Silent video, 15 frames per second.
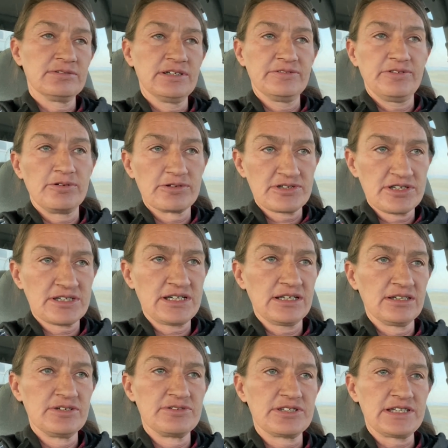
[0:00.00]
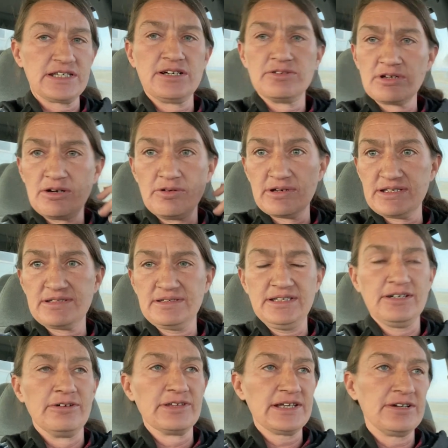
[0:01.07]
if horses get loose, they don't always, you
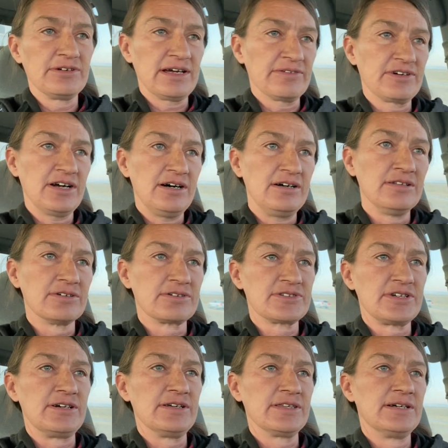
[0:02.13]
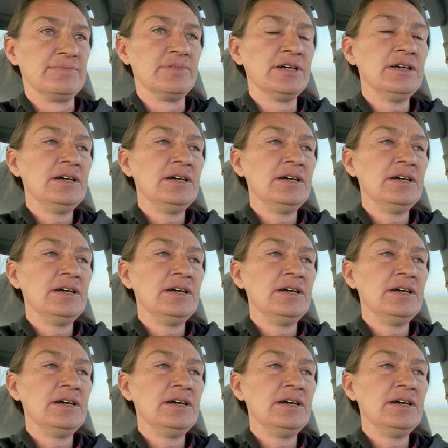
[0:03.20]
know, they don't have collars on them.